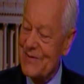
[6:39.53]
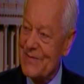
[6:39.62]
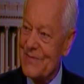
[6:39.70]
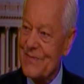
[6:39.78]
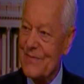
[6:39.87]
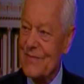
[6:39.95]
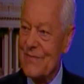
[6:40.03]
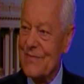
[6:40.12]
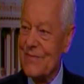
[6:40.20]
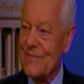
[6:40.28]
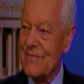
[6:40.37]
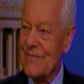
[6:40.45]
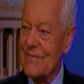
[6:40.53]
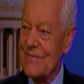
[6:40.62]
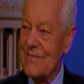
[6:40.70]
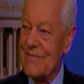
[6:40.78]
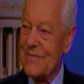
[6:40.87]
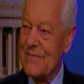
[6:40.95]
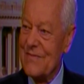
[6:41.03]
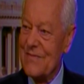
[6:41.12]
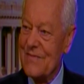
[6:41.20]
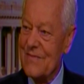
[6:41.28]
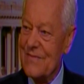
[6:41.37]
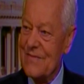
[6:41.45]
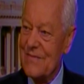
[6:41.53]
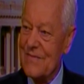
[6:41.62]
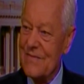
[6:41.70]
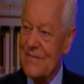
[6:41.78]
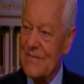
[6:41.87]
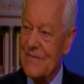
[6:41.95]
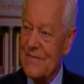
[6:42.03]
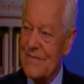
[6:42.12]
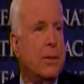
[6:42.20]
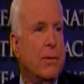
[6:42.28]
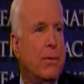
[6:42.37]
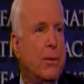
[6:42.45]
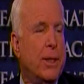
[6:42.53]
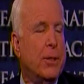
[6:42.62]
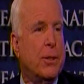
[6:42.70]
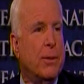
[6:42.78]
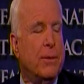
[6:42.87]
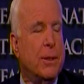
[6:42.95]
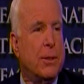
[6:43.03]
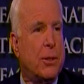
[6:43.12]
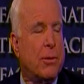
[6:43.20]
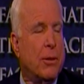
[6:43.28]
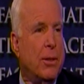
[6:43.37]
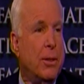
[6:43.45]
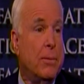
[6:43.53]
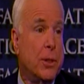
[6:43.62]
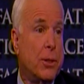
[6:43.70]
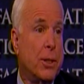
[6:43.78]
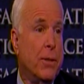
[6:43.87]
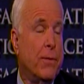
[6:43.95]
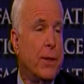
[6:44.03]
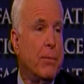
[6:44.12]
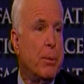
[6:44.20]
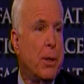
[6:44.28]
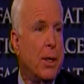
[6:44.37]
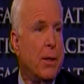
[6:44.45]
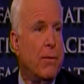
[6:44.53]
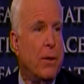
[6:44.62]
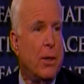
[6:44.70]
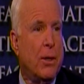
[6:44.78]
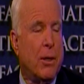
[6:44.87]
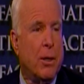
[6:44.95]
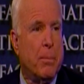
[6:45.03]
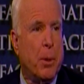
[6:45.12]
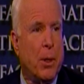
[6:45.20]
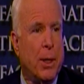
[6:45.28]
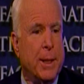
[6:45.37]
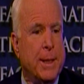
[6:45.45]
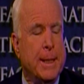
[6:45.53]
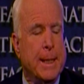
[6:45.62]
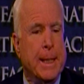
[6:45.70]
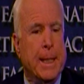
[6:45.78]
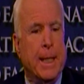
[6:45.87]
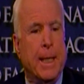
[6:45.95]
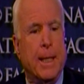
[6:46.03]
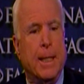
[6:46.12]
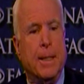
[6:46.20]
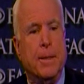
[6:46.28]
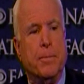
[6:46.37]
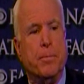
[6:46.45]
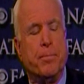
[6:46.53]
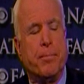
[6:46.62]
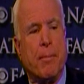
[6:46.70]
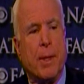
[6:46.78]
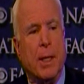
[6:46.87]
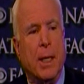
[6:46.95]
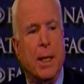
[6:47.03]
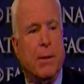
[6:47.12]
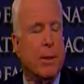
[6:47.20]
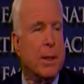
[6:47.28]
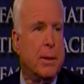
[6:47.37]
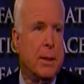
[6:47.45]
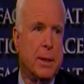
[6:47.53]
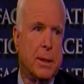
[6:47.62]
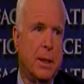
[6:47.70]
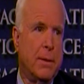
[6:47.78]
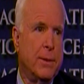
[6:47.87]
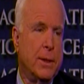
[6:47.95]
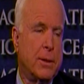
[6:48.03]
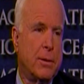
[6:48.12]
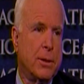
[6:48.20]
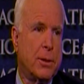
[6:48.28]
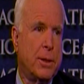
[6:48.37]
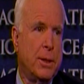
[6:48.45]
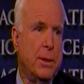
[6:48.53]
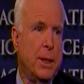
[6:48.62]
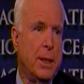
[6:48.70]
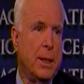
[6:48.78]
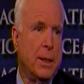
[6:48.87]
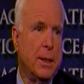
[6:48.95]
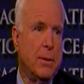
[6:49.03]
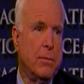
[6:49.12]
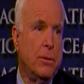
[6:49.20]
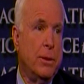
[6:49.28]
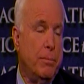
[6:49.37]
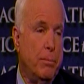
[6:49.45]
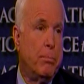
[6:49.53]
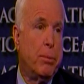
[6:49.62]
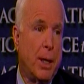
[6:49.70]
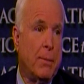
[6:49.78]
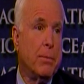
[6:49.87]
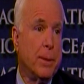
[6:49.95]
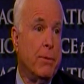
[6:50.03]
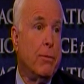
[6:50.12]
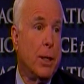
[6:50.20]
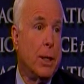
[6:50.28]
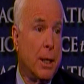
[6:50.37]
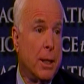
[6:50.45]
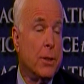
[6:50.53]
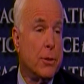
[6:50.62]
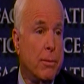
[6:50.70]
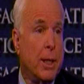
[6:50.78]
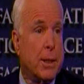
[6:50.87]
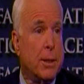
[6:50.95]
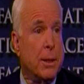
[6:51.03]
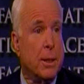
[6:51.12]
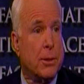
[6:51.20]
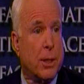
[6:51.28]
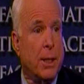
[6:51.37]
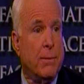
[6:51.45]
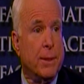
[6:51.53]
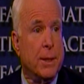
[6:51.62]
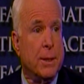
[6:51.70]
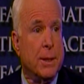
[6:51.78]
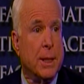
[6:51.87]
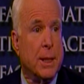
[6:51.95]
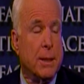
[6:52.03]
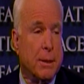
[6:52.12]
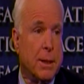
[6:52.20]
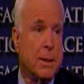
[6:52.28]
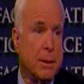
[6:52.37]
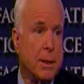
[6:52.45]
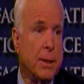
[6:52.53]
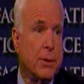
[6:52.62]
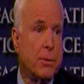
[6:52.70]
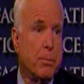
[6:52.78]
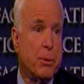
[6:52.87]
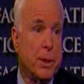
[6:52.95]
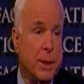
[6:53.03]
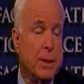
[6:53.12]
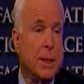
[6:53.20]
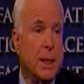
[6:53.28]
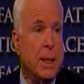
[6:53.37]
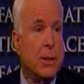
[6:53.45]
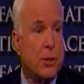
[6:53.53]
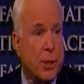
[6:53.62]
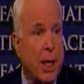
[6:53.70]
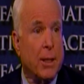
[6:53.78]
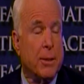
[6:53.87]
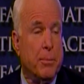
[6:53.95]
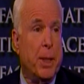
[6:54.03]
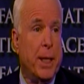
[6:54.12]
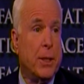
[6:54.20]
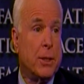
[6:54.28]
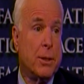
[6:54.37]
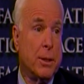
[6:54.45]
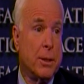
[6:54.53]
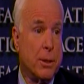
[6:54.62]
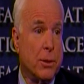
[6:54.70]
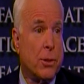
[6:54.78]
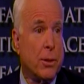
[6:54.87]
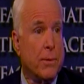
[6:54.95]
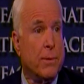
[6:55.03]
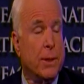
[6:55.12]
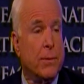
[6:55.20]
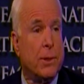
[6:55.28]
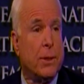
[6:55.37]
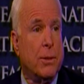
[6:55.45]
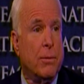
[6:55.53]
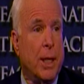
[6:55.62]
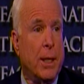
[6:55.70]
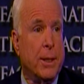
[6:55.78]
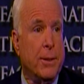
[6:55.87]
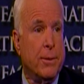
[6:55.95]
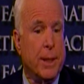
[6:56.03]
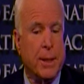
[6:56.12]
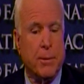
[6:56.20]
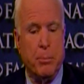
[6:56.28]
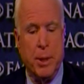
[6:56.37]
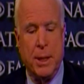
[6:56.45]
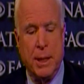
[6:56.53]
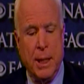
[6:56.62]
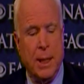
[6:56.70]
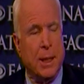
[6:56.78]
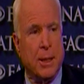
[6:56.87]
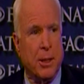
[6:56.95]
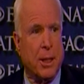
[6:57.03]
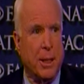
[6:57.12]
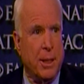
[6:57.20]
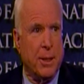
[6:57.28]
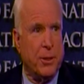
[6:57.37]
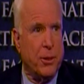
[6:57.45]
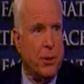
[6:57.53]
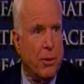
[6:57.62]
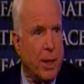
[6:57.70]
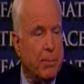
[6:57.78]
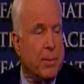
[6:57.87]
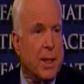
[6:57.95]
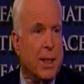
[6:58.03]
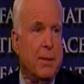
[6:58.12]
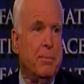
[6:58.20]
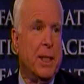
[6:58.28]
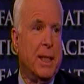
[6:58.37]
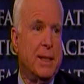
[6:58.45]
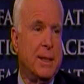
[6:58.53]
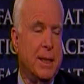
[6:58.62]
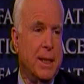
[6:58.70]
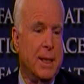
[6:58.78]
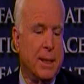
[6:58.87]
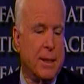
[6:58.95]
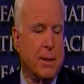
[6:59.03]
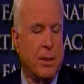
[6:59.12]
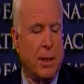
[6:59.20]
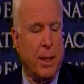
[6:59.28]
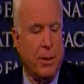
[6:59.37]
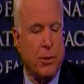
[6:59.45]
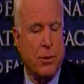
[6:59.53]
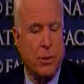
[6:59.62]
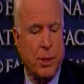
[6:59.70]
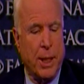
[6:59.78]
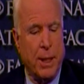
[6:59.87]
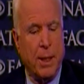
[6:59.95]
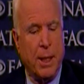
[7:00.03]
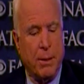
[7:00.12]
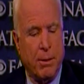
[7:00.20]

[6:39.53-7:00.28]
I don't know what Rush meant. He represents the voice of a strong, significant part of our party. I think that Governor Christie would probably run on his record as governor, and I think that that's a pretty solid base that conservatives could rally around. But look, as you know, I'm not in it. Could I also say that I